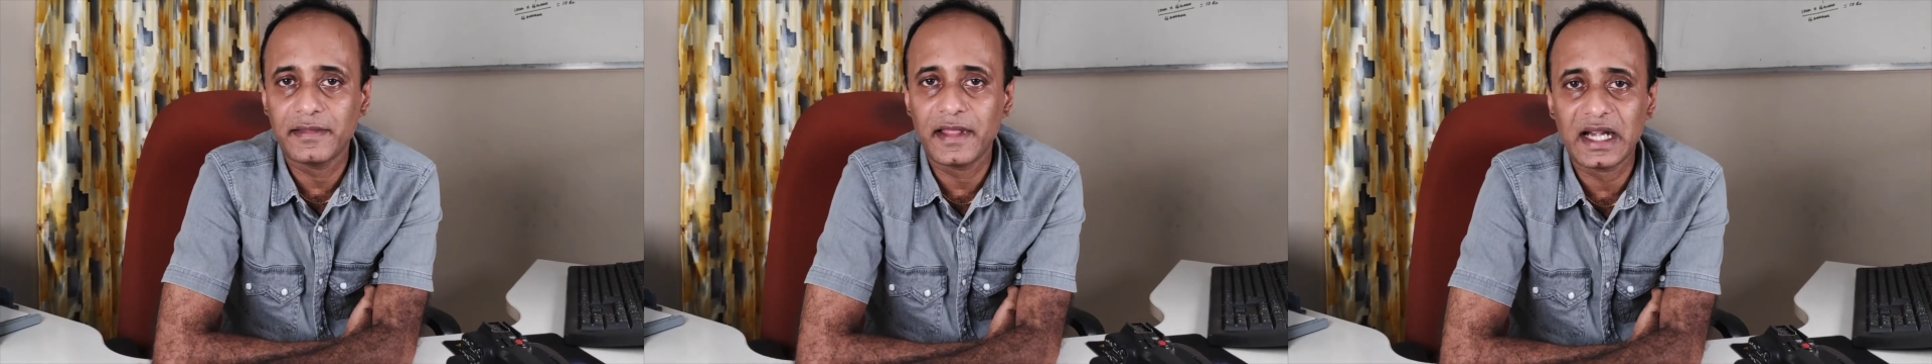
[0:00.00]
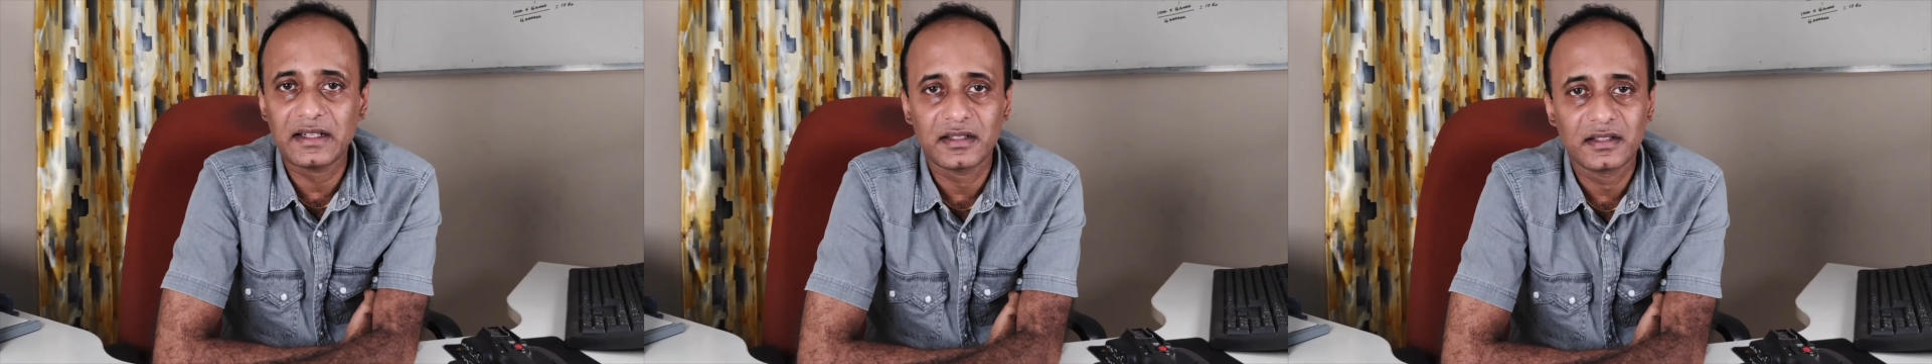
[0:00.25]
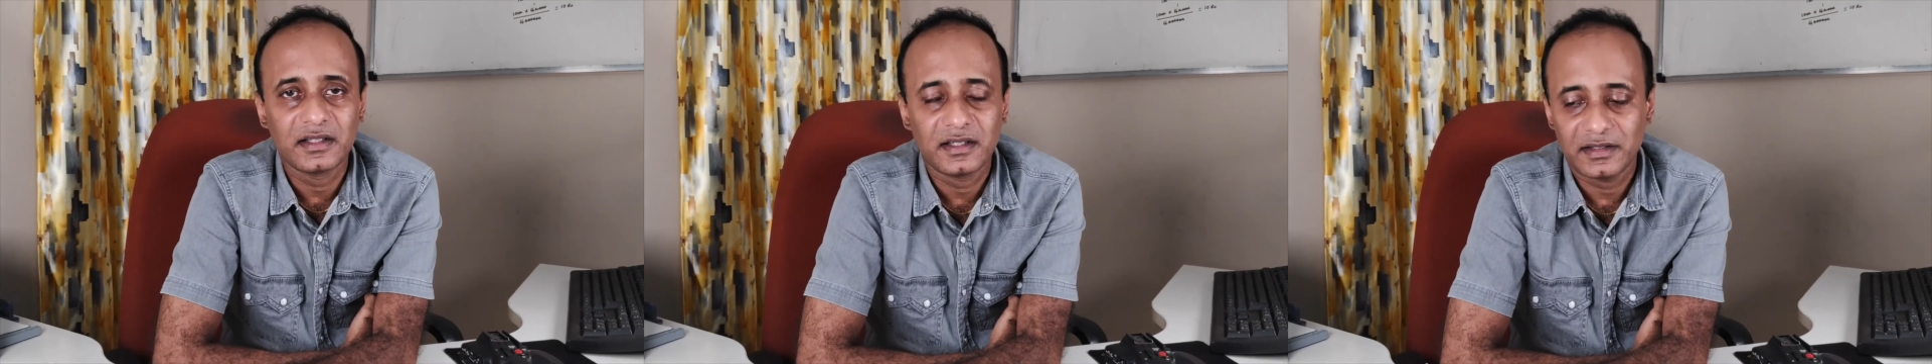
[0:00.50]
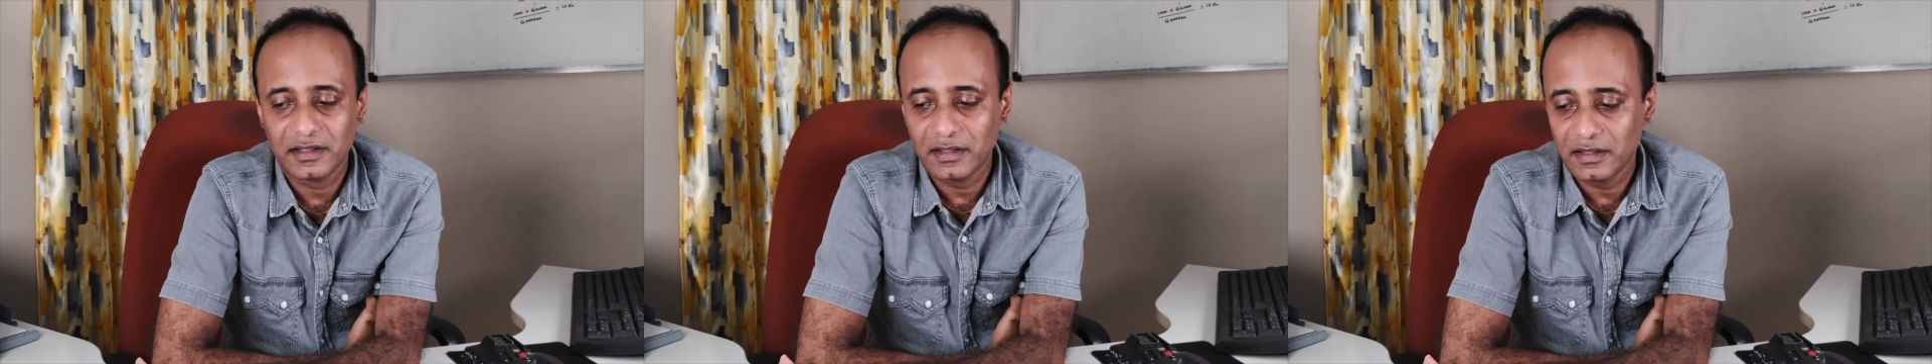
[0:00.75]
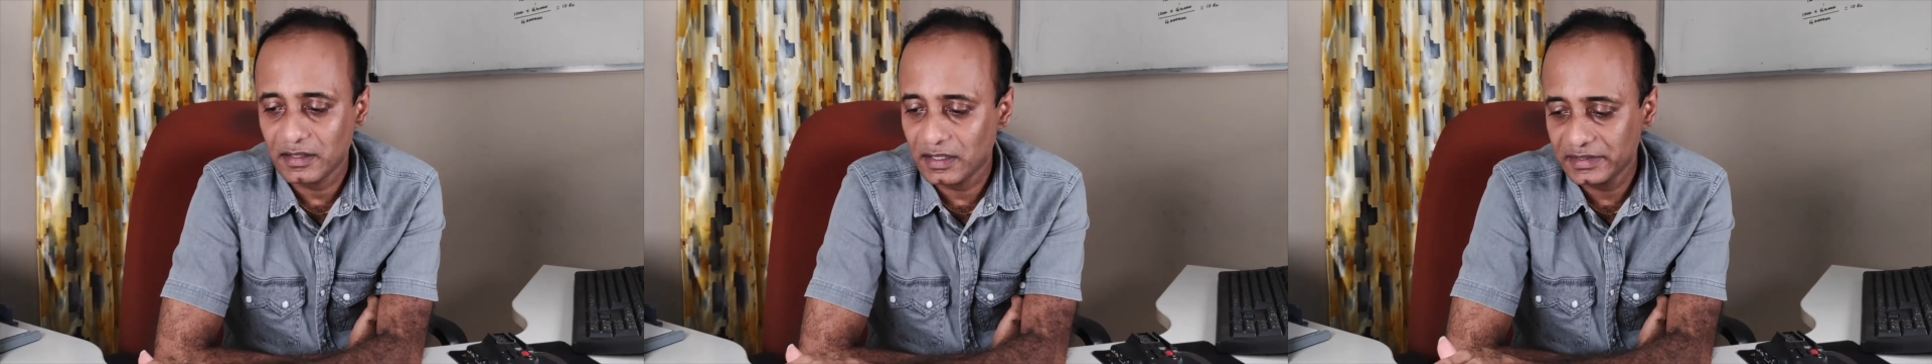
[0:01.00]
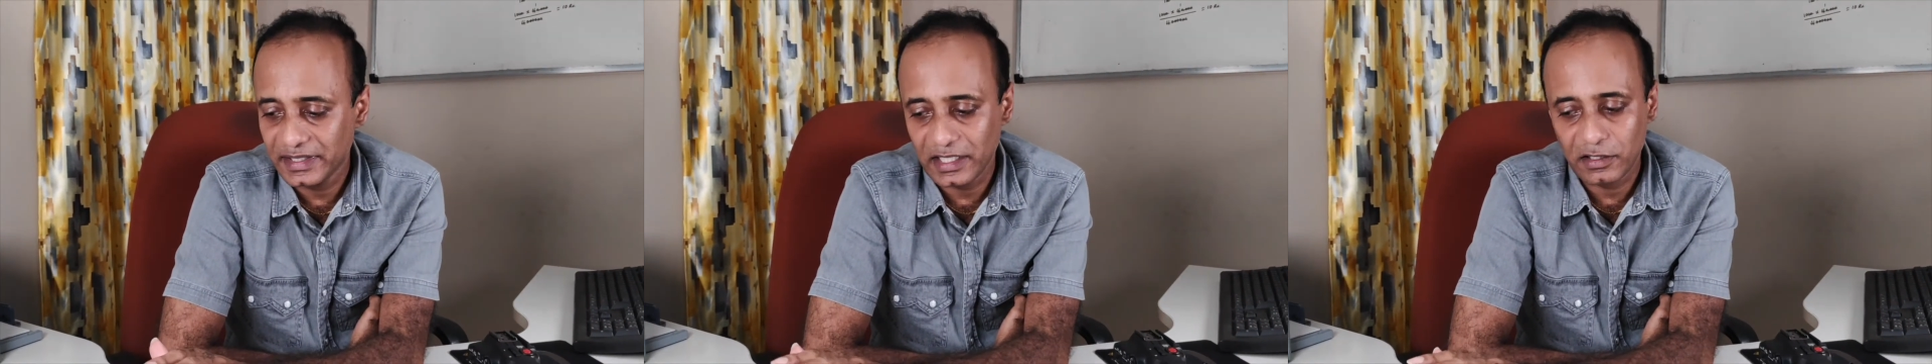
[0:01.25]
that,
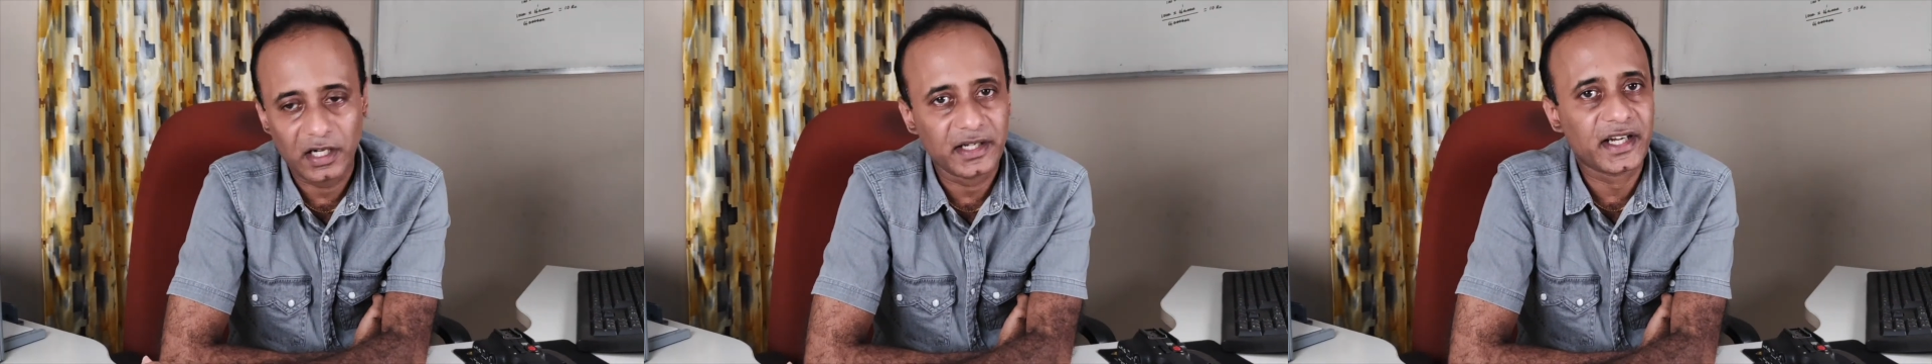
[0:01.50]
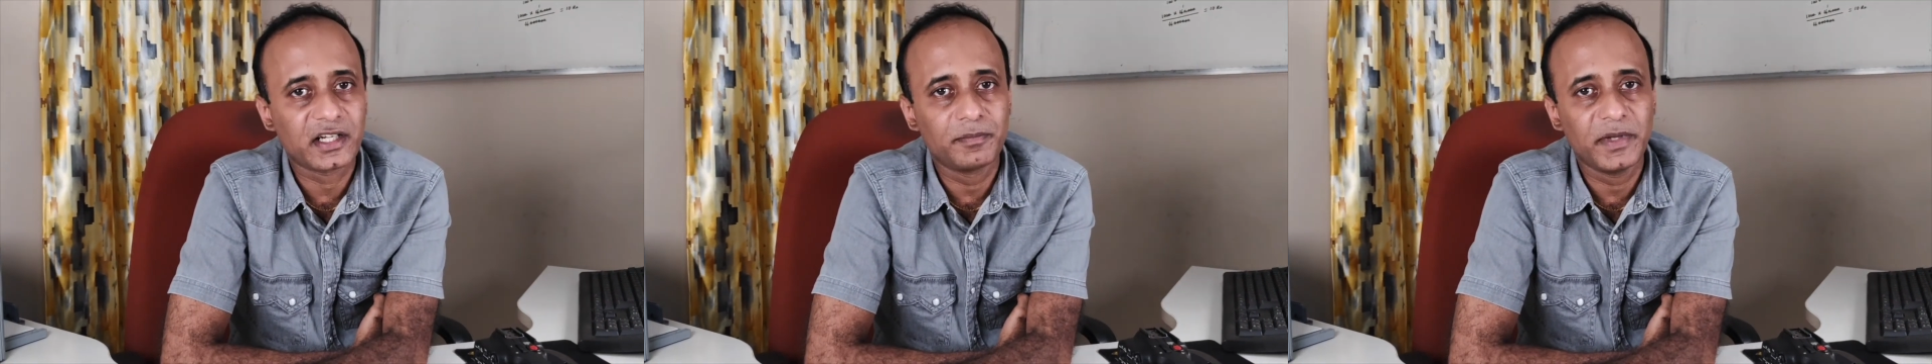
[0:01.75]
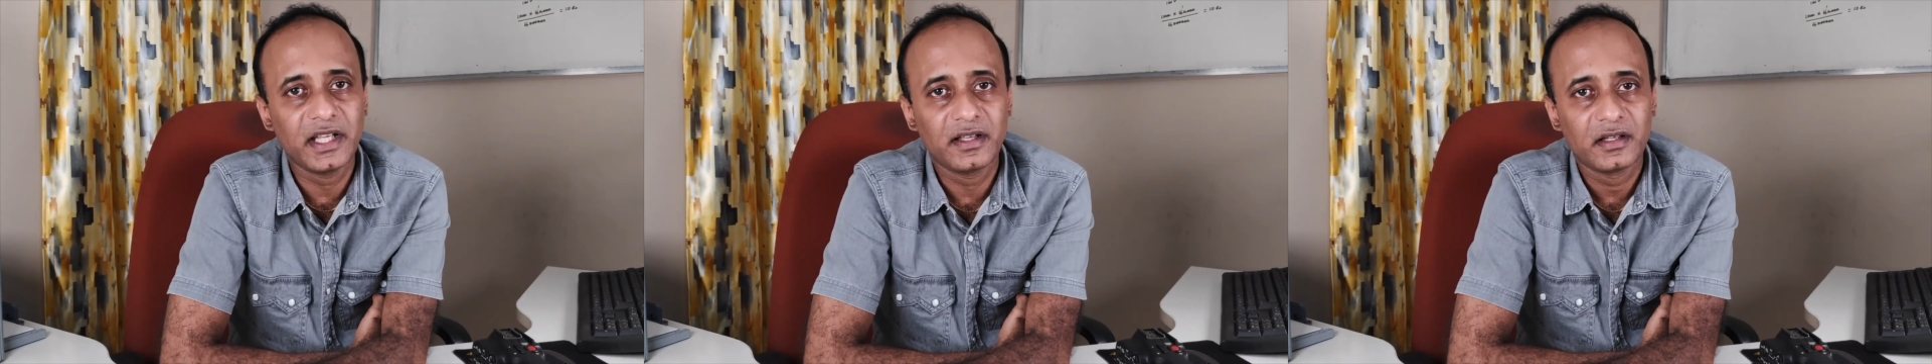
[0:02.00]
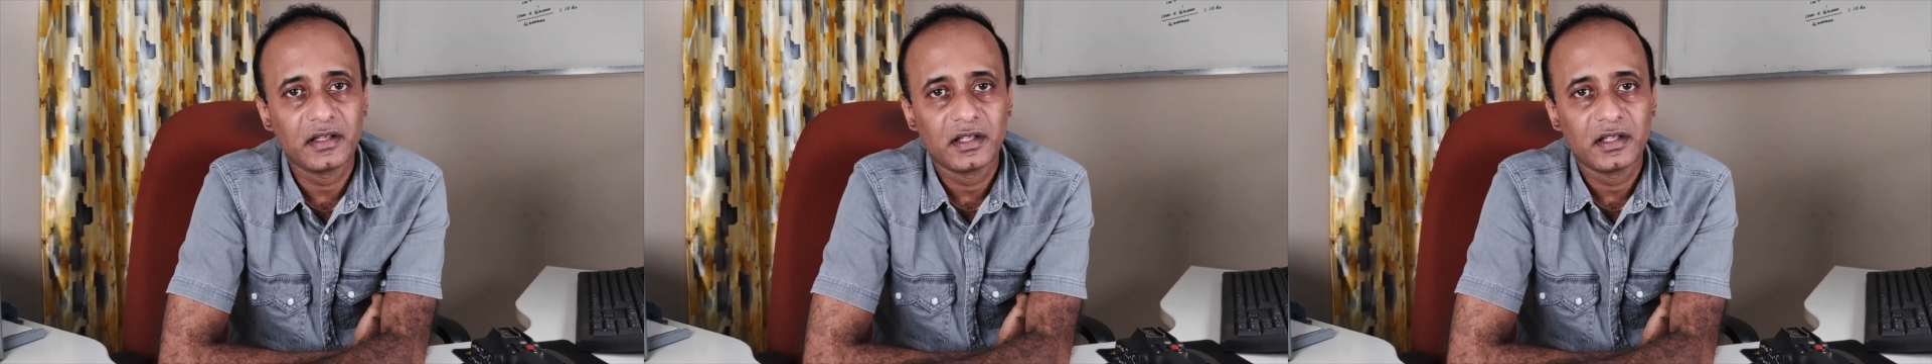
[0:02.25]
they can contact me.